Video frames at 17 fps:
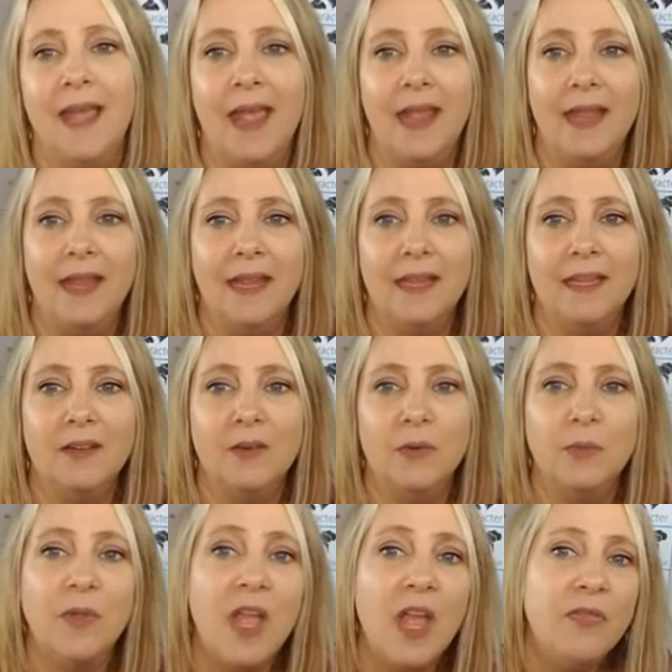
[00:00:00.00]
day.
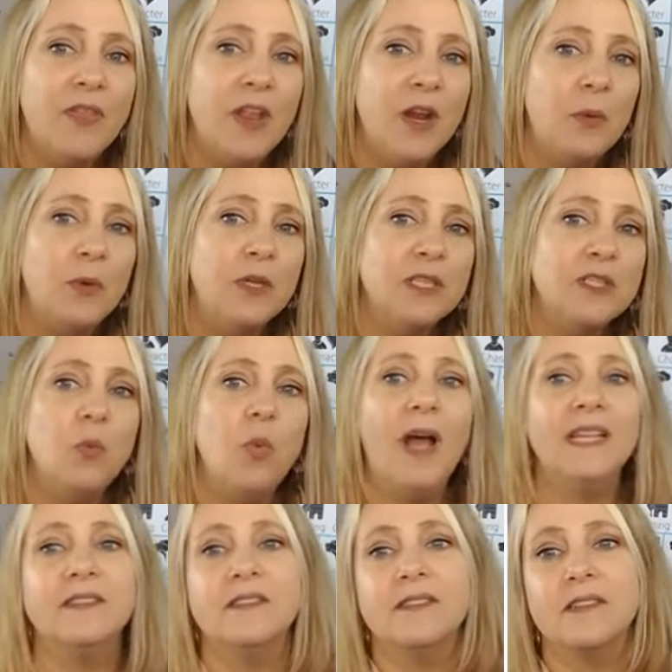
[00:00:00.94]
Oh, there was
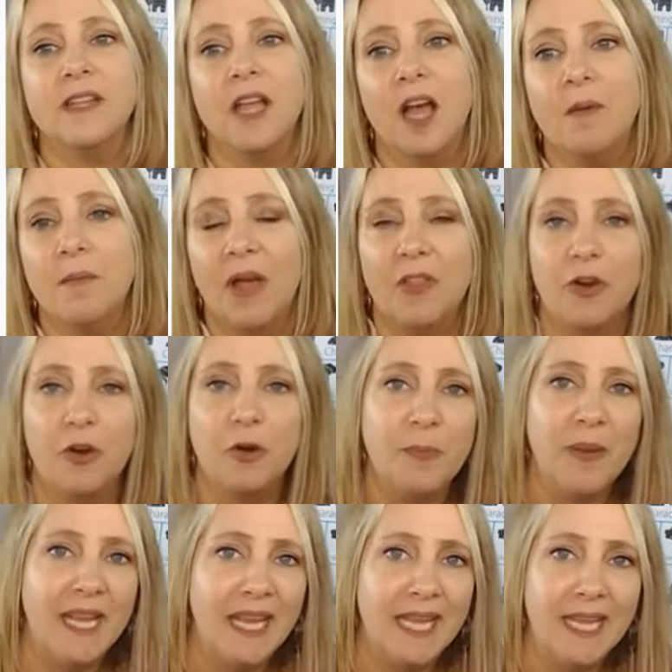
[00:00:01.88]
once a
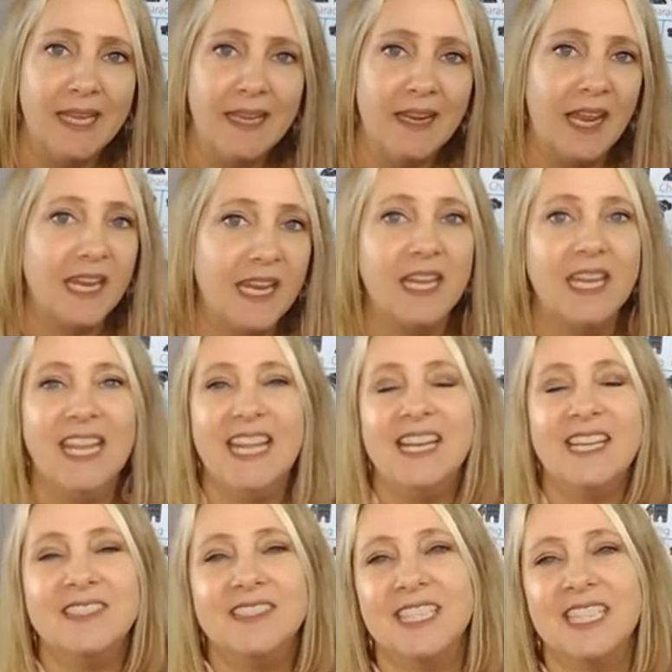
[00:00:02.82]
mother pig. Like
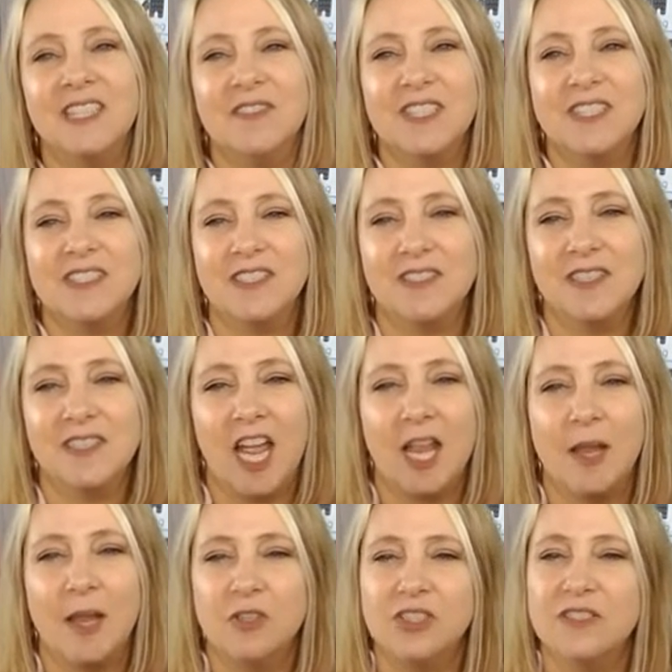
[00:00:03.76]
it doesn't give us a
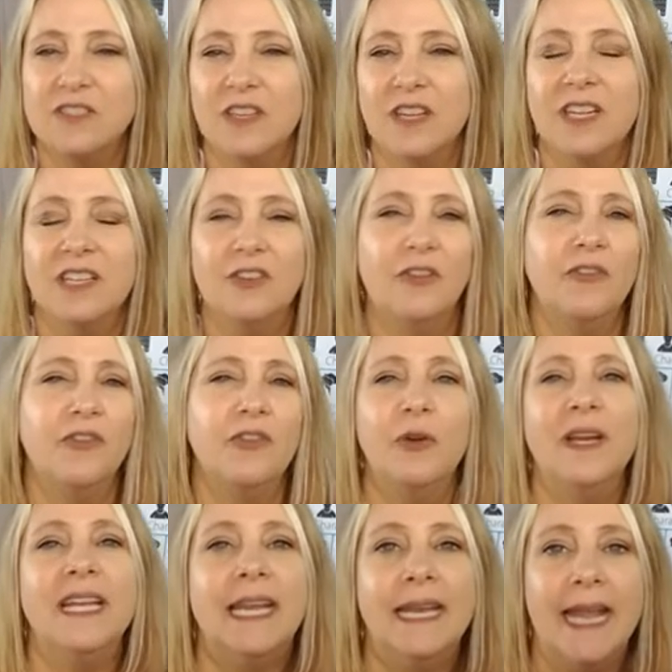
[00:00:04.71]
time, just
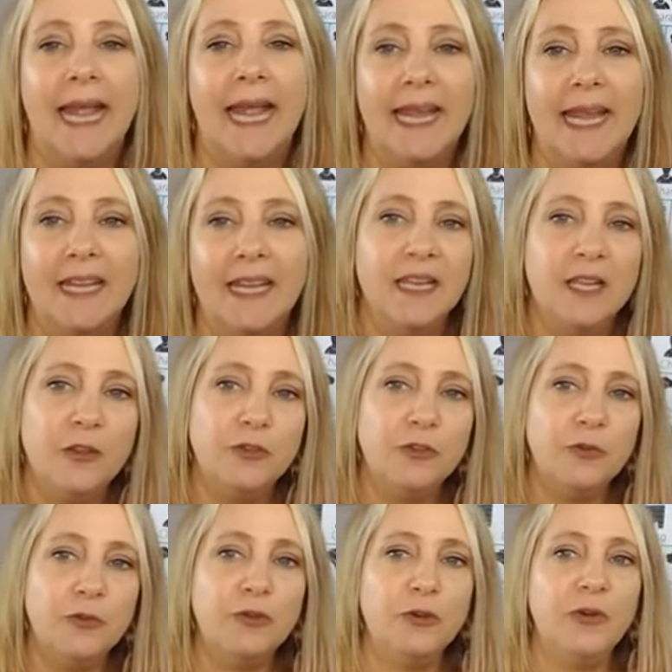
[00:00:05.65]
during the day.
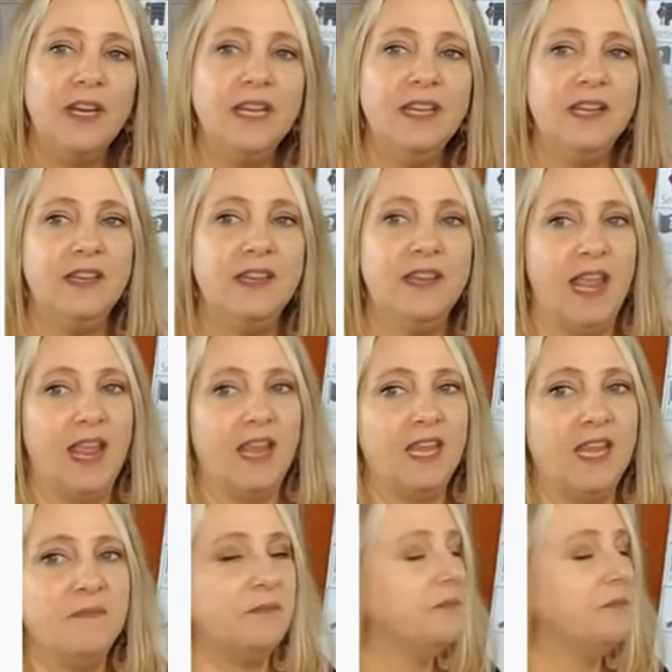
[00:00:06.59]
So during the
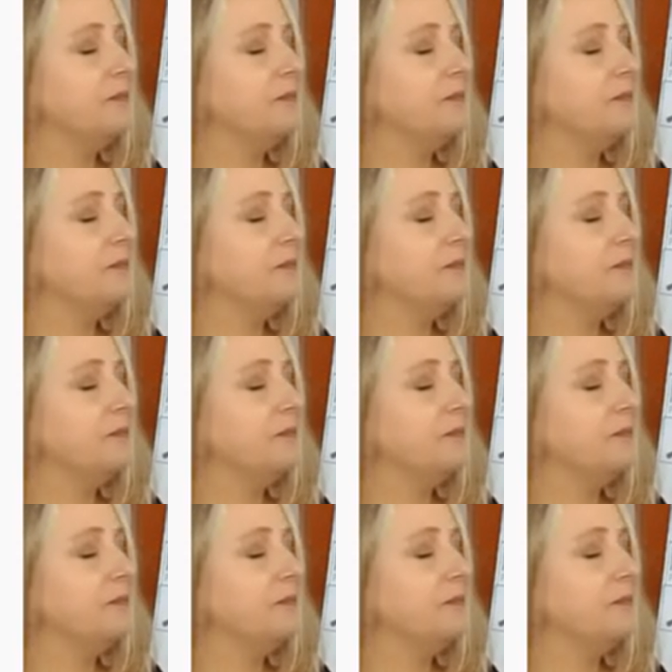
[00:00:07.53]
day,